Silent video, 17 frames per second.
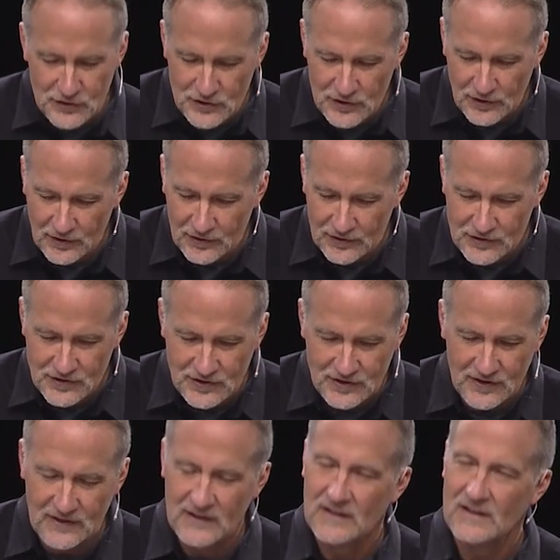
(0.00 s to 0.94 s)

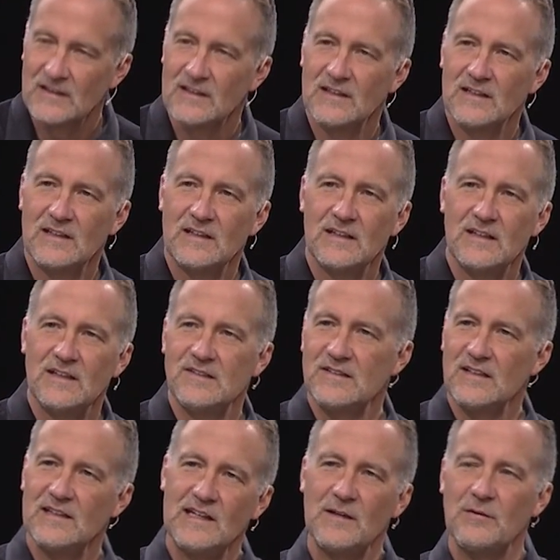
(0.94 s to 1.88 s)
church, he
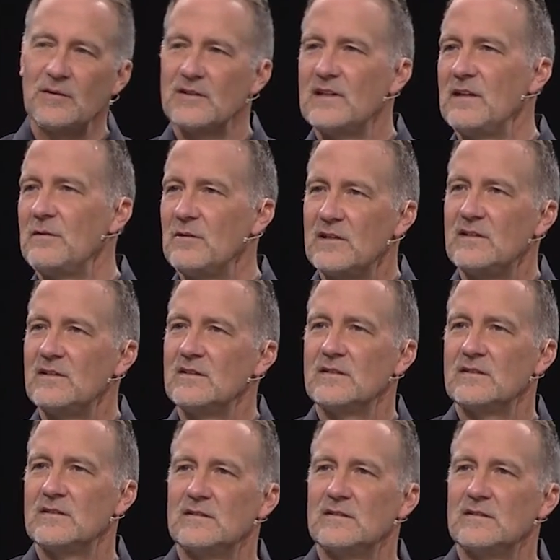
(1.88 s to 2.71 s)
said they would, they would